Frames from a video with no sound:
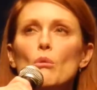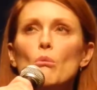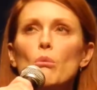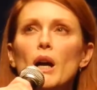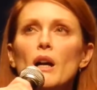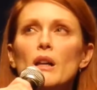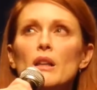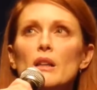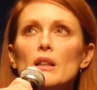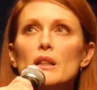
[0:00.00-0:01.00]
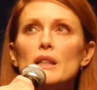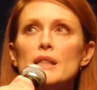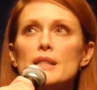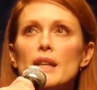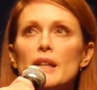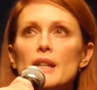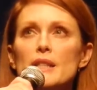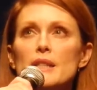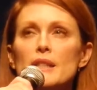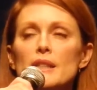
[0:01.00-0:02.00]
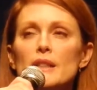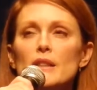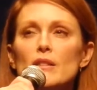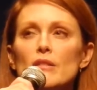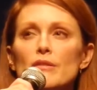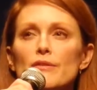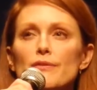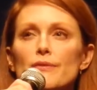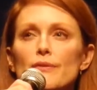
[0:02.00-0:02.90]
well, it's that idea of,